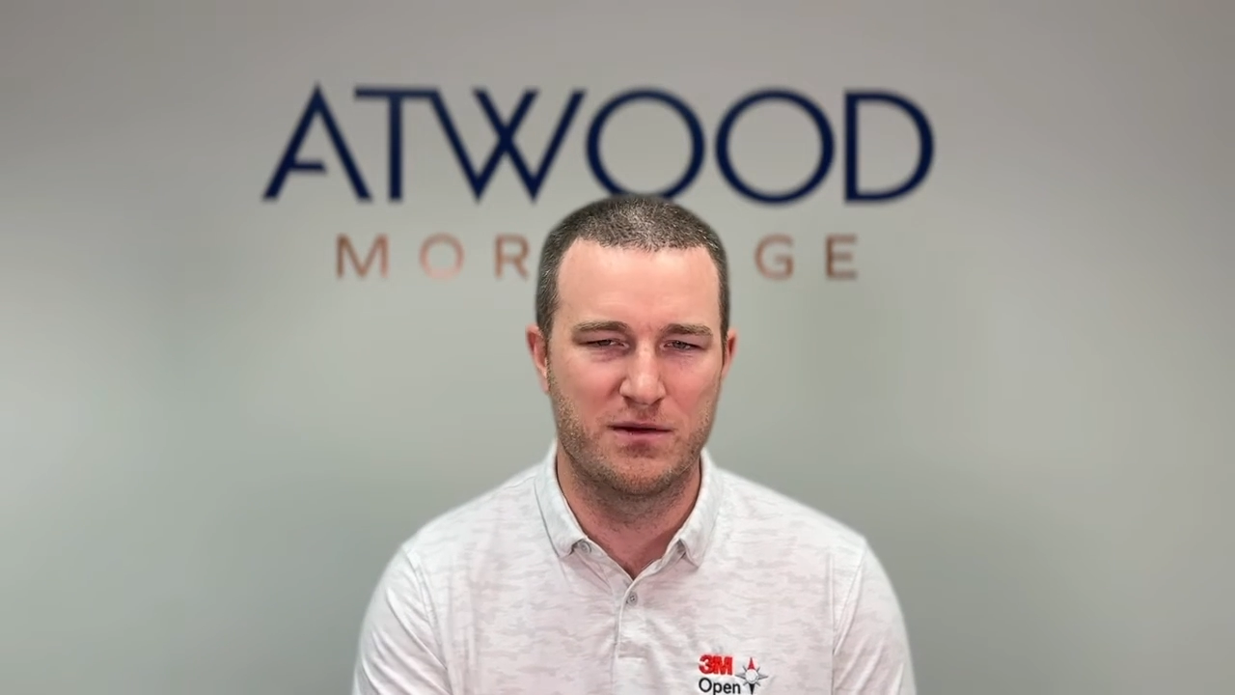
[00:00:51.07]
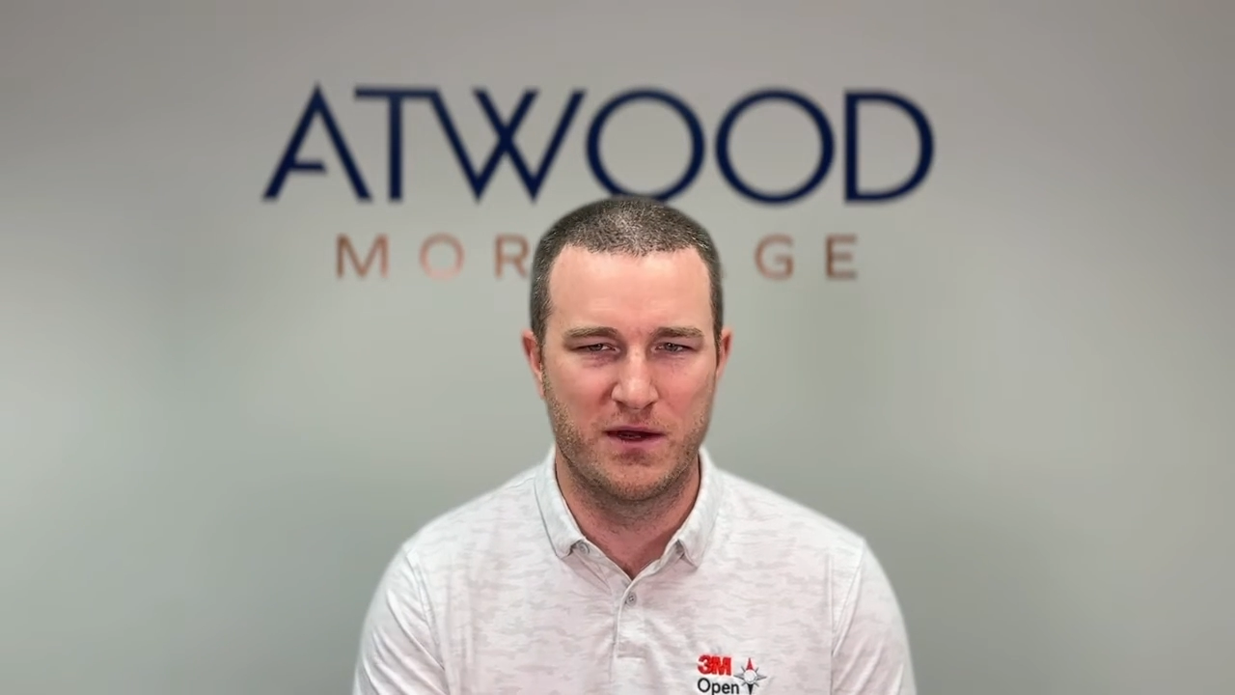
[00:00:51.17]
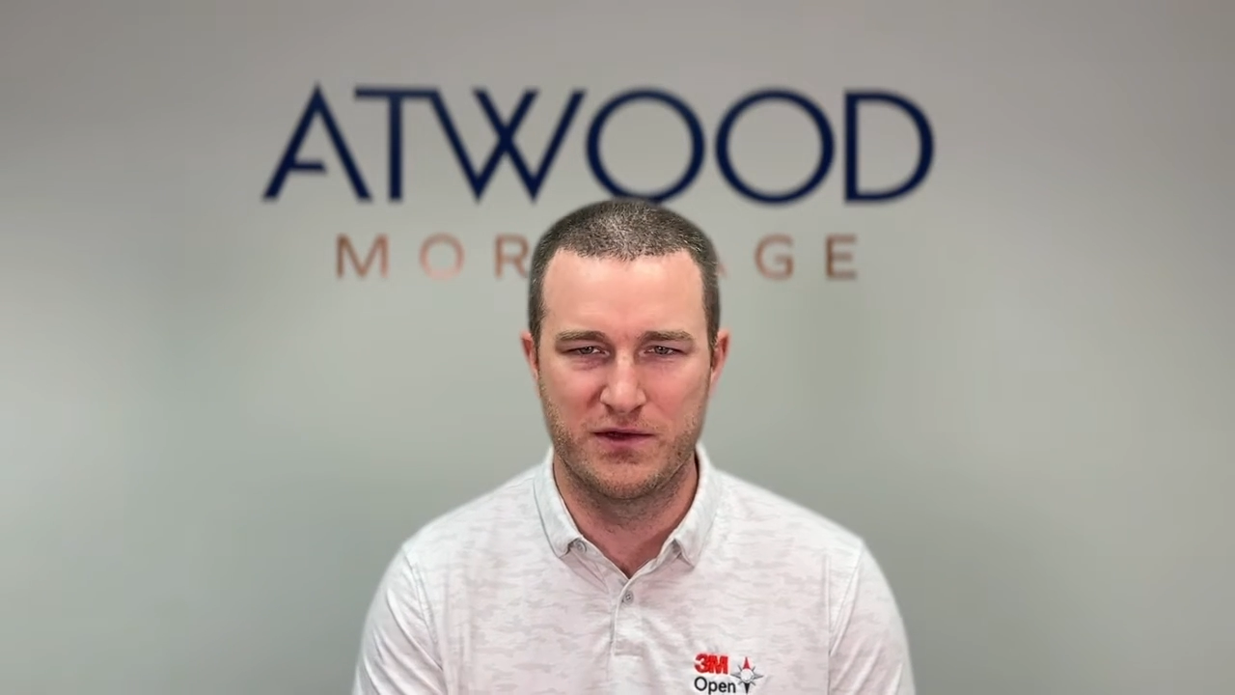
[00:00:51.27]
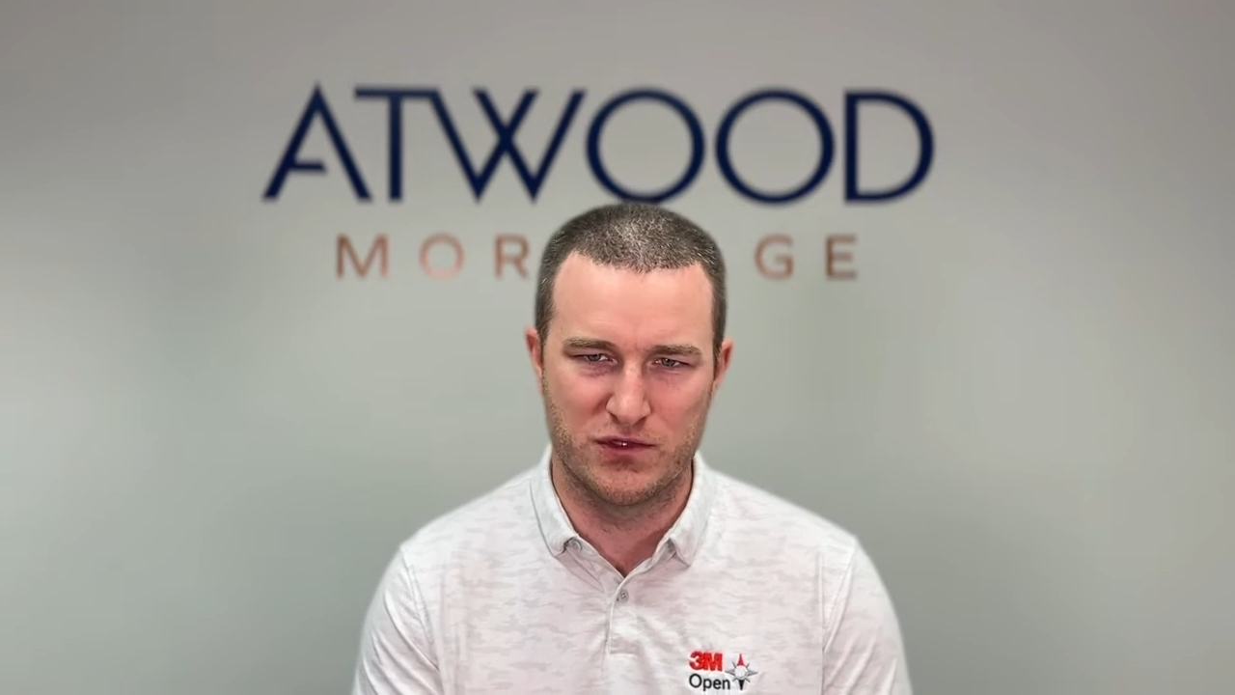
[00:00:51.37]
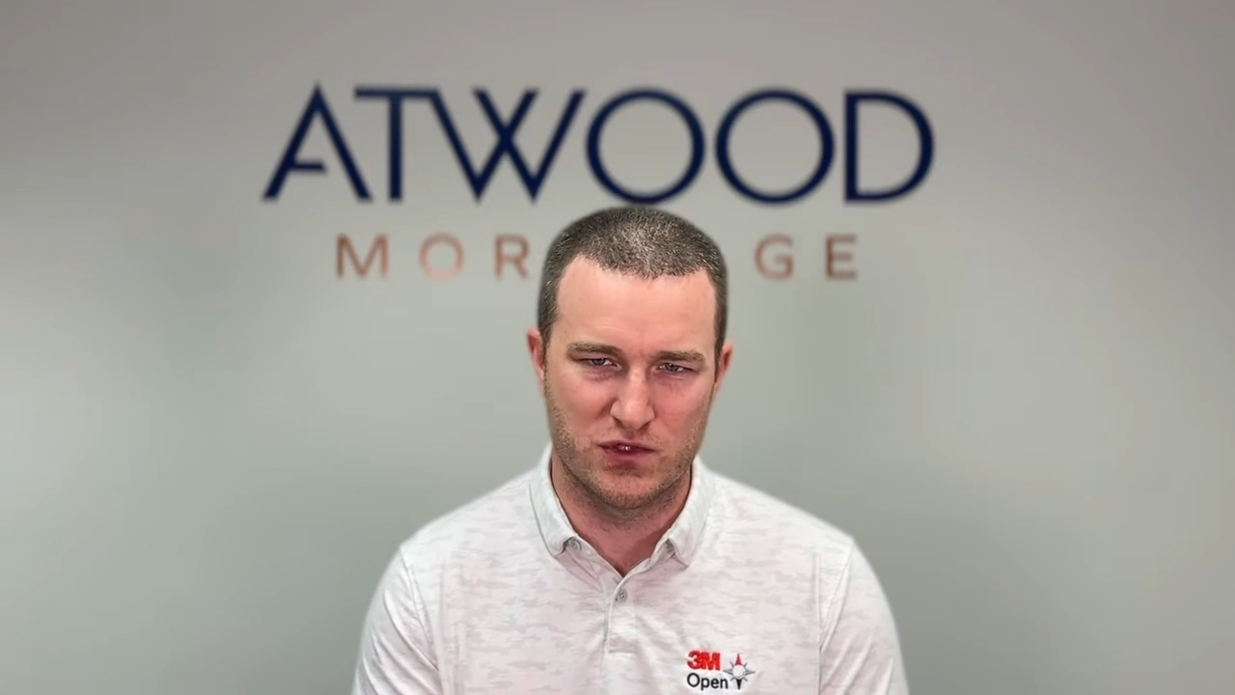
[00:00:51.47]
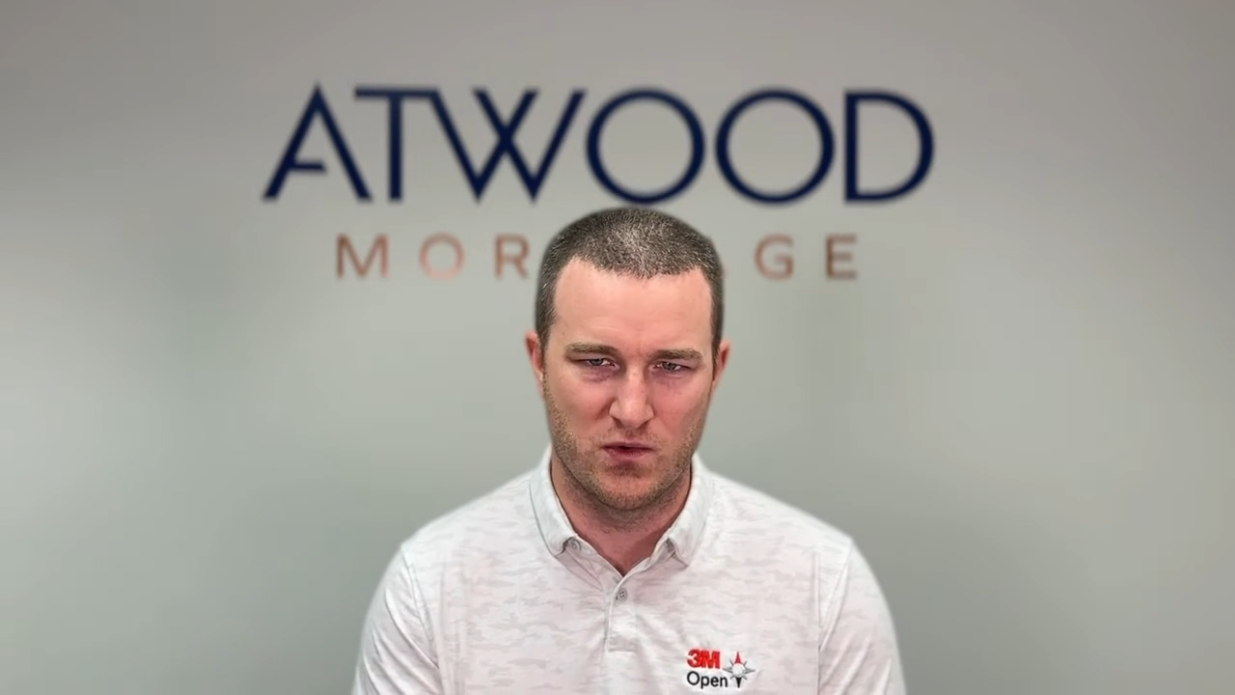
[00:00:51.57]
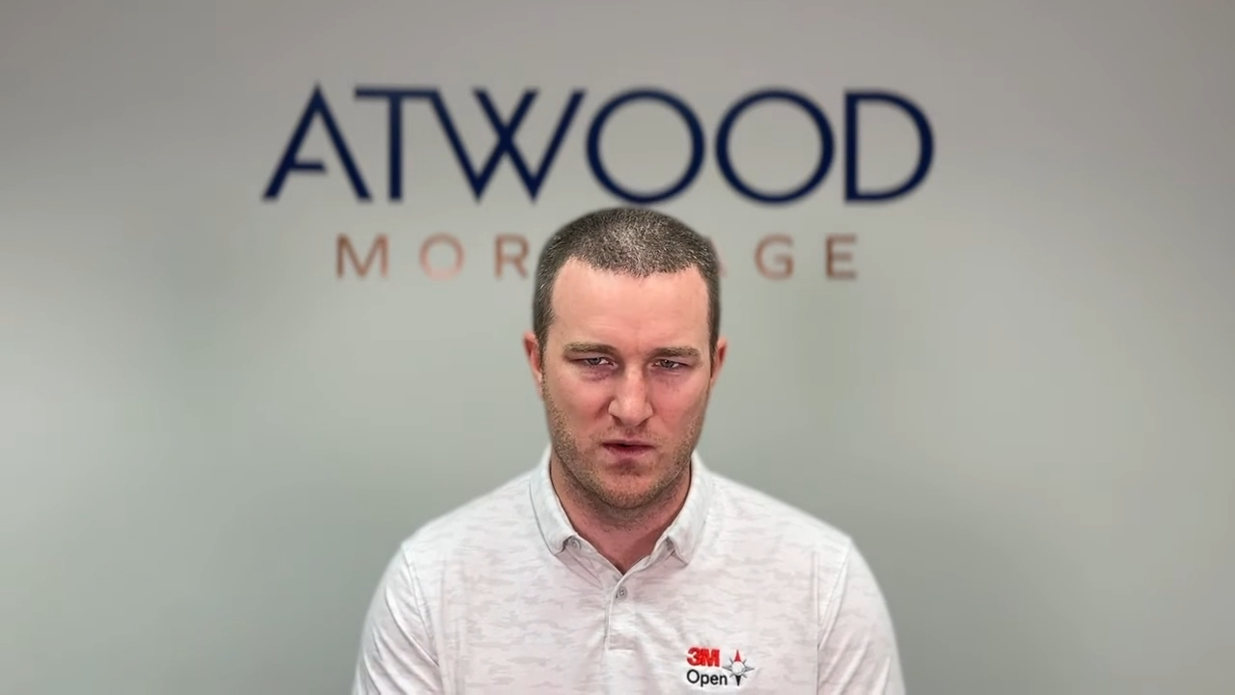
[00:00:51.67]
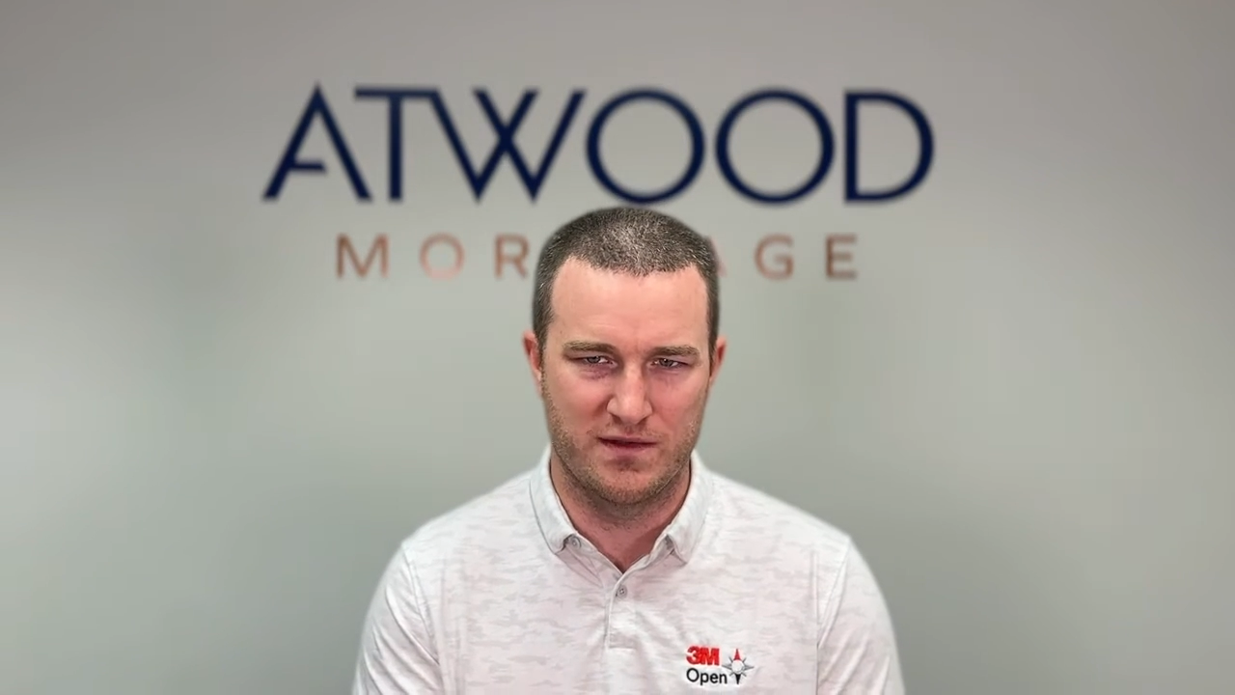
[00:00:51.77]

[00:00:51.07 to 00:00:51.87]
about your score,